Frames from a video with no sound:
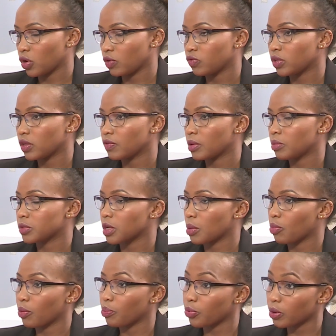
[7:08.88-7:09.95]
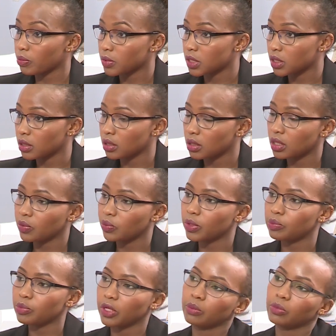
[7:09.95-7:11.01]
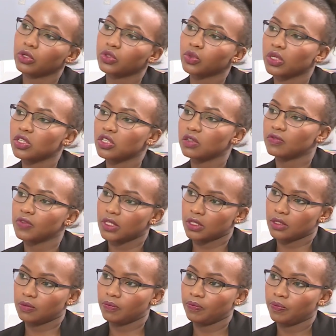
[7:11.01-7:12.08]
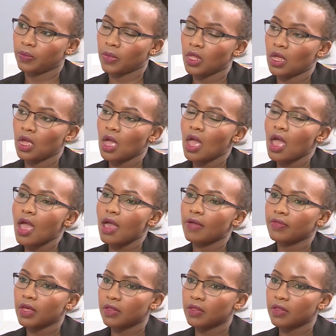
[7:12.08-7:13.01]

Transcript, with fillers: or if you give them some more prompting they will be able to achieve it right and